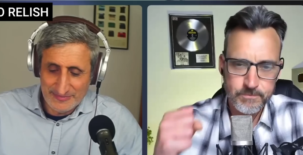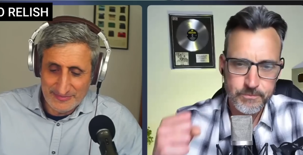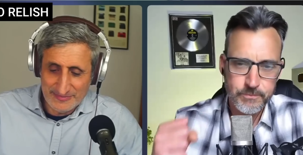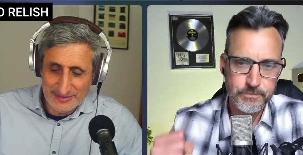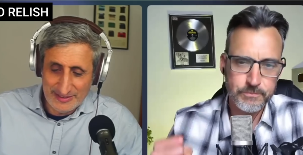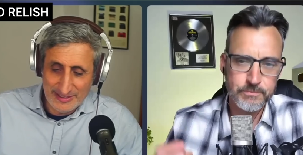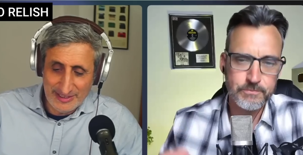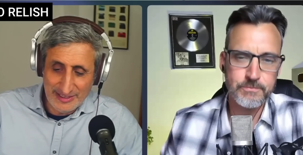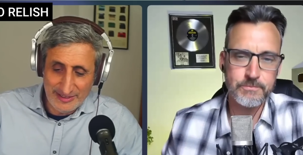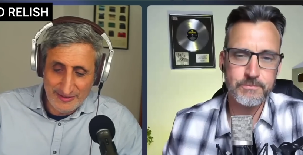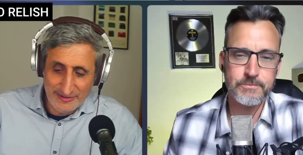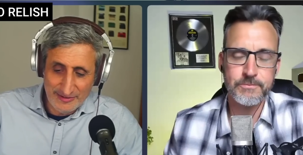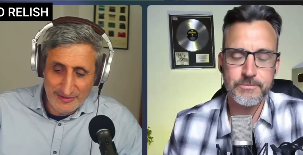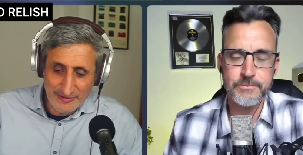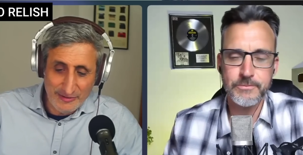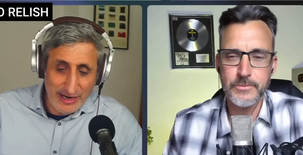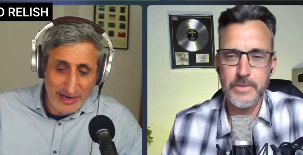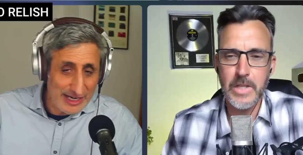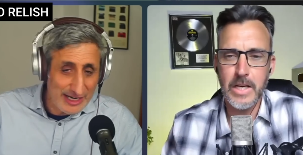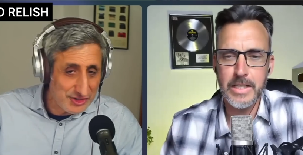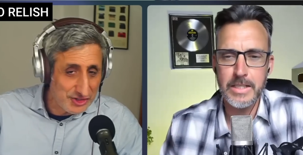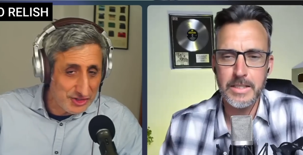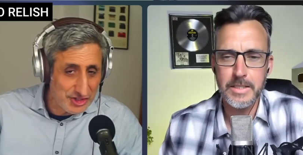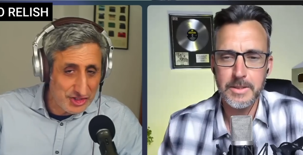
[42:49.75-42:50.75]
Speaker 1: Yeah,
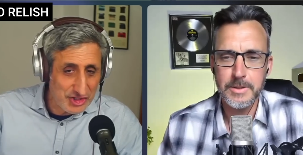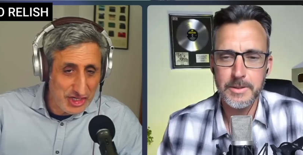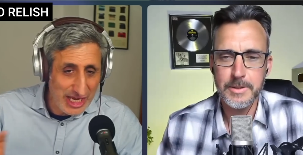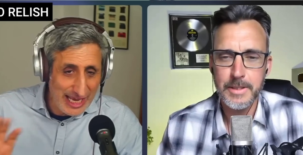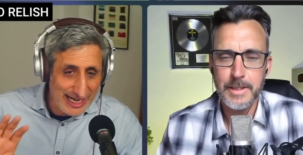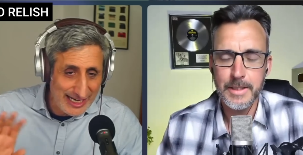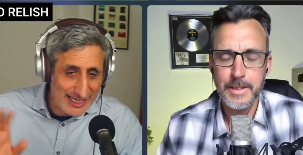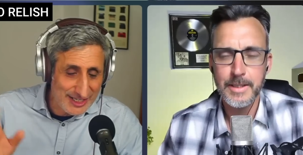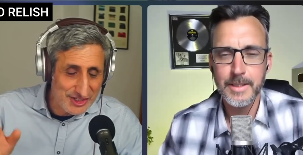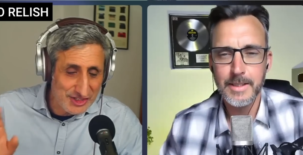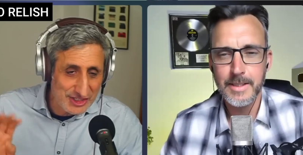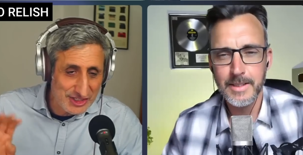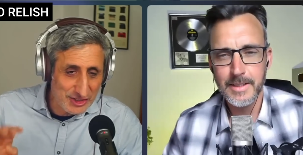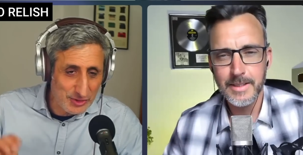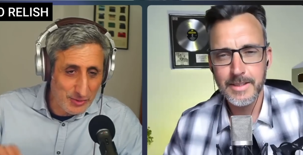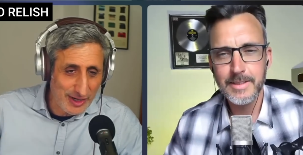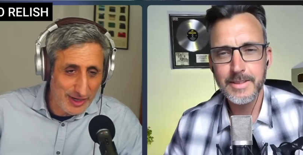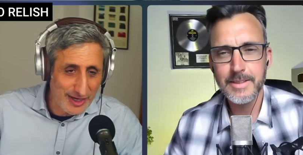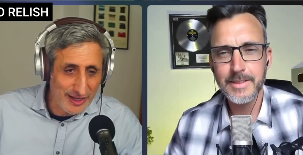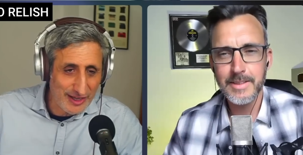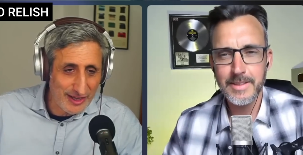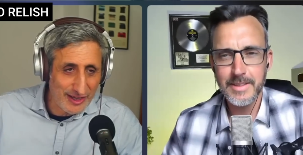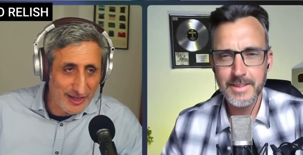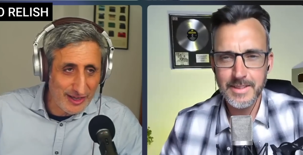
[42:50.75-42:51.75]
relish nice. the challenge. That's
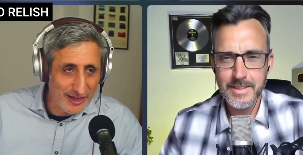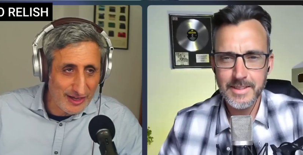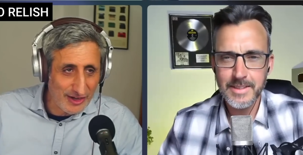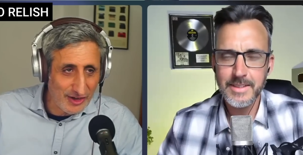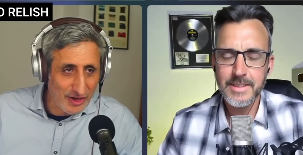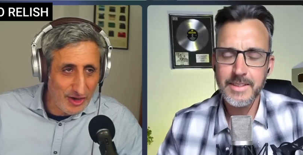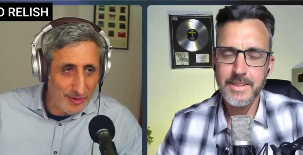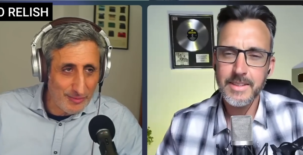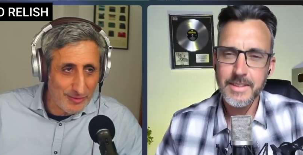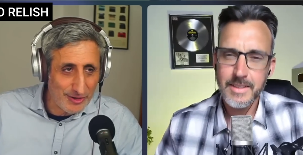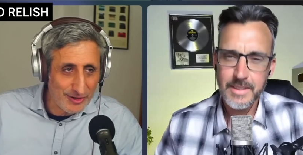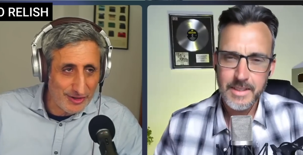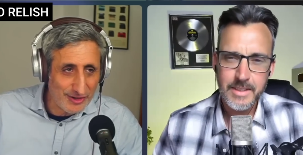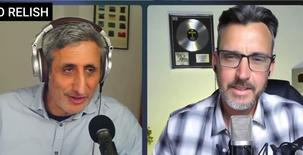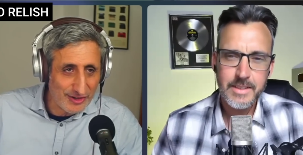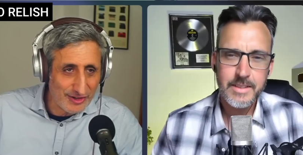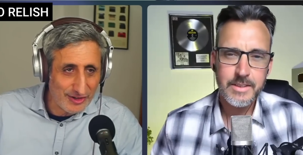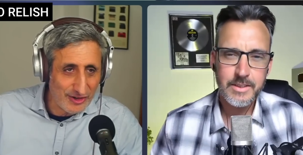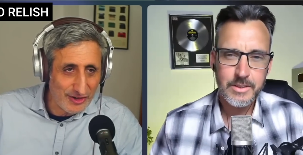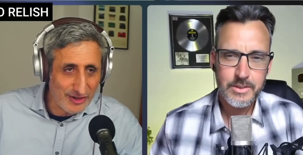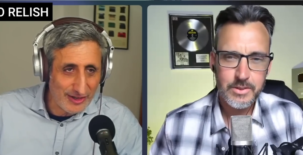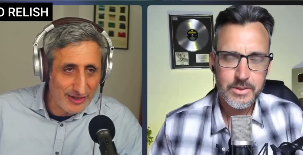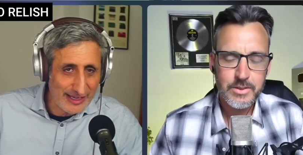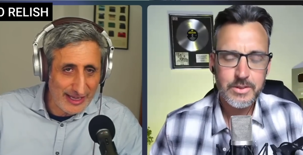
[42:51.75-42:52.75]
quite a, a common
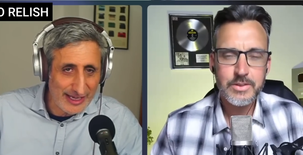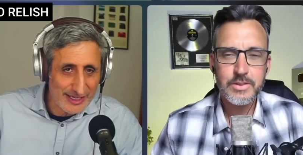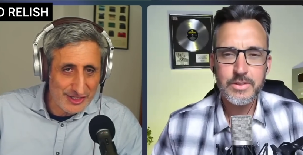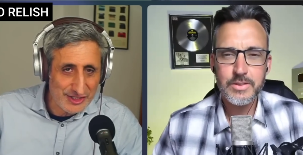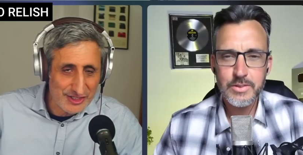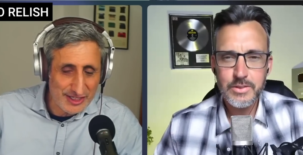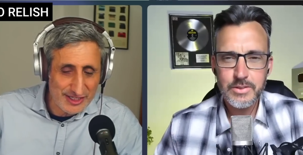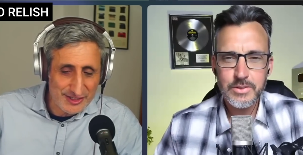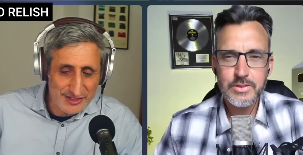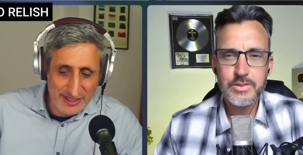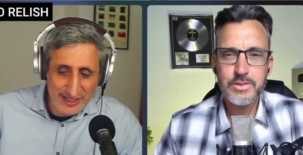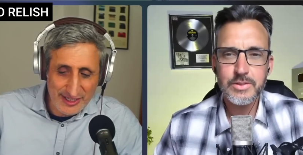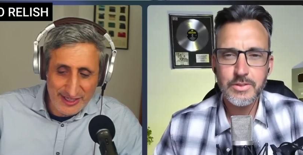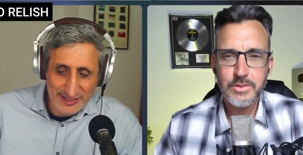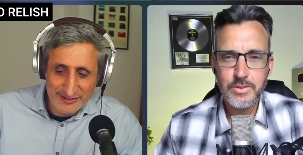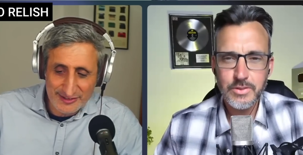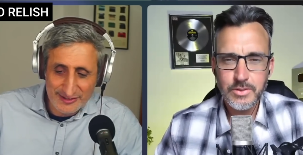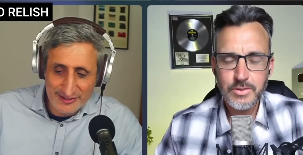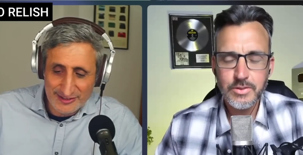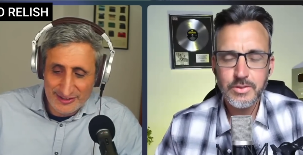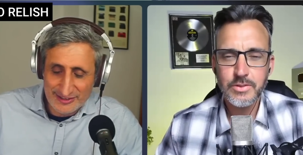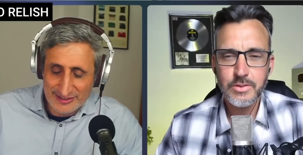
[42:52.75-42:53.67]
collocation, isn't it?